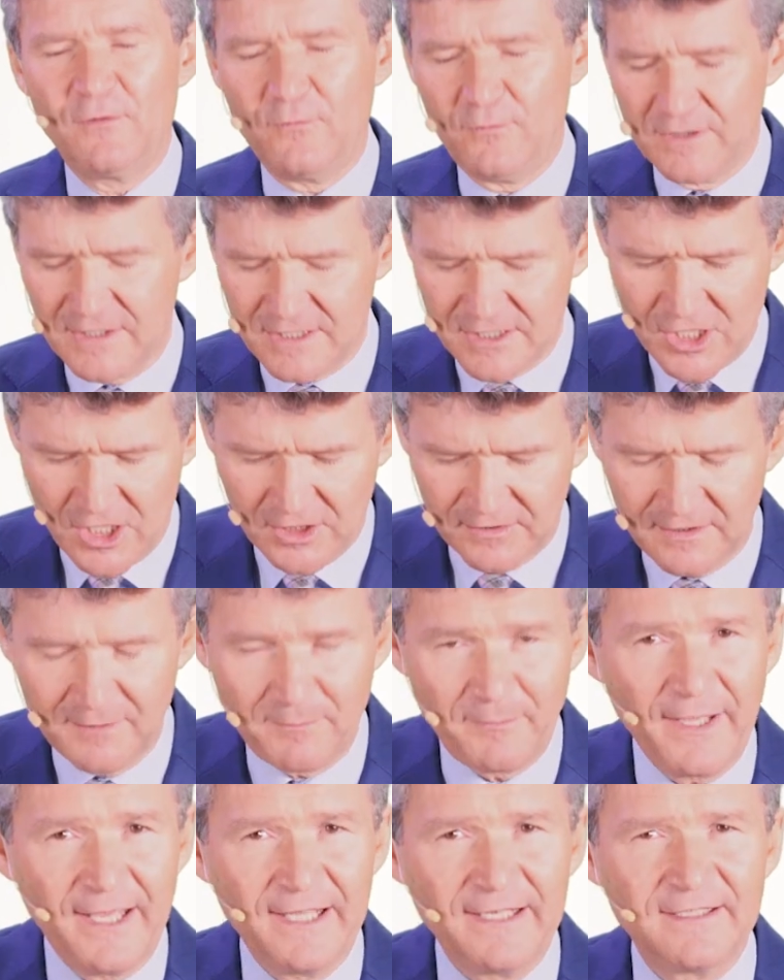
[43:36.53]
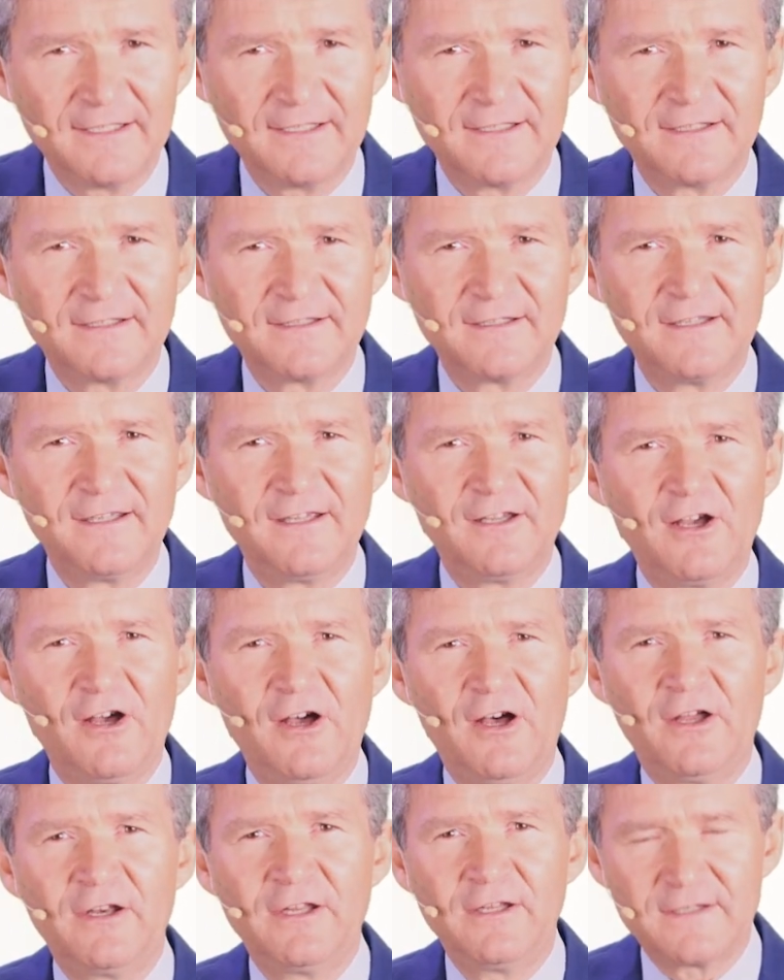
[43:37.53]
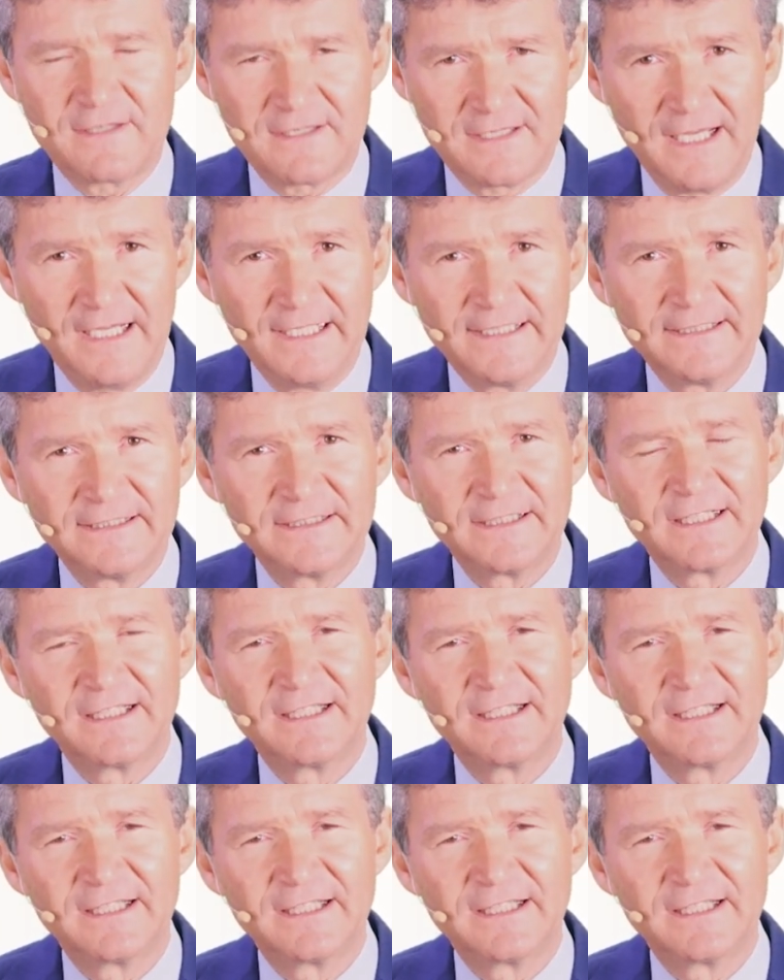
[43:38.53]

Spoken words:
was not dependent on his son,